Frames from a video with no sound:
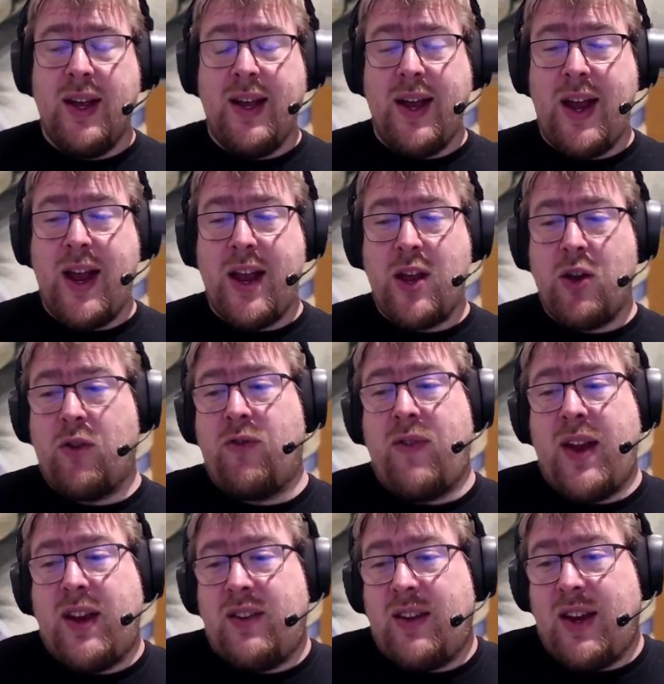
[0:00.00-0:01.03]
and you're
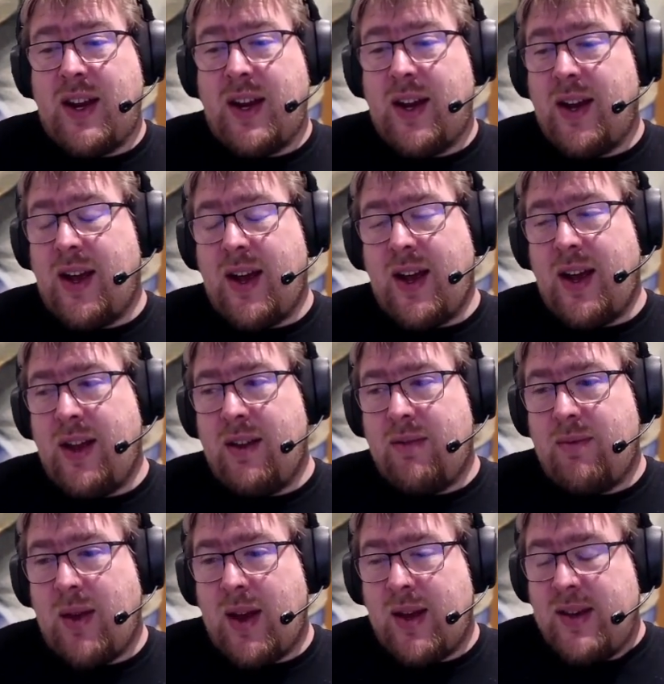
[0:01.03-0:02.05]
facing a
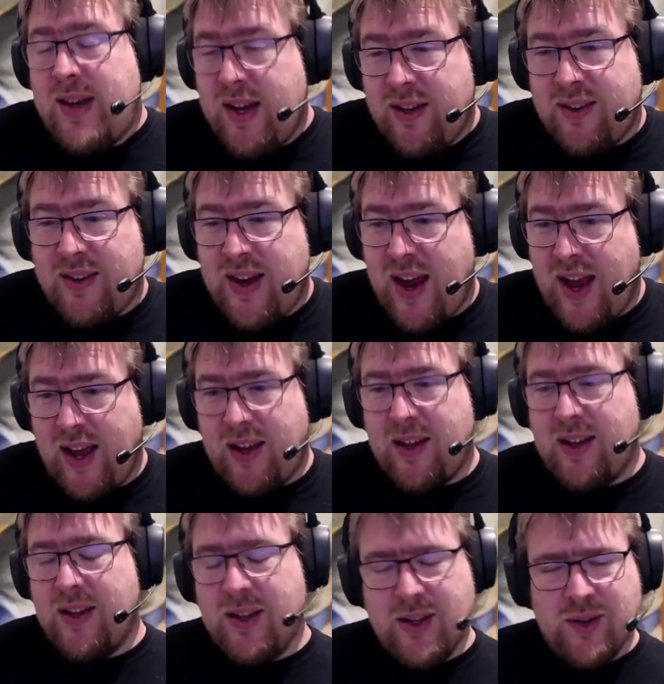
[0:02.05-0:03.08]
Dis
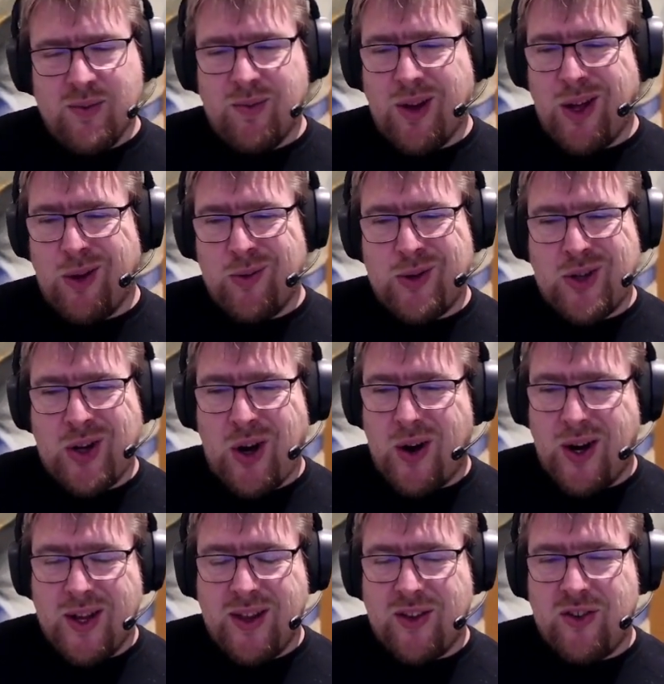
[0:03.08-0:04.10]
deck, well,
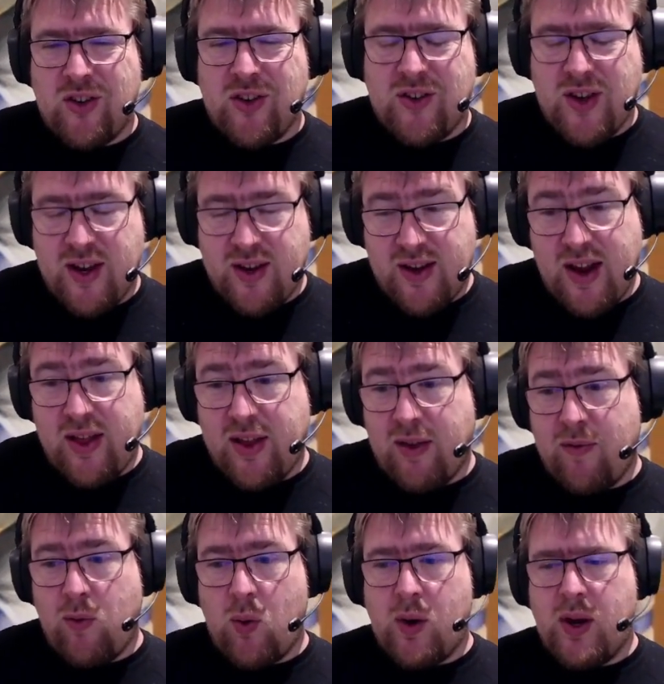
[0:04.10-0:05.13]
sorry, this just does nothing
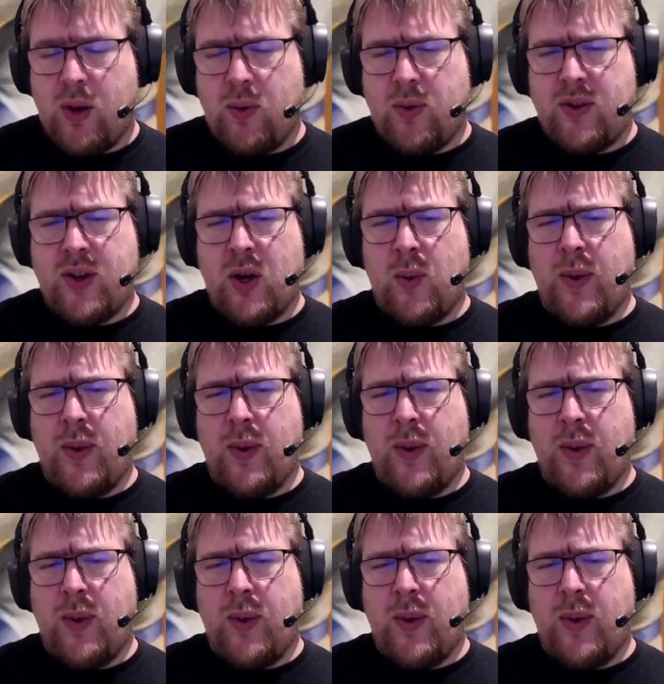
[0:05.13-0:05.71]
for you. So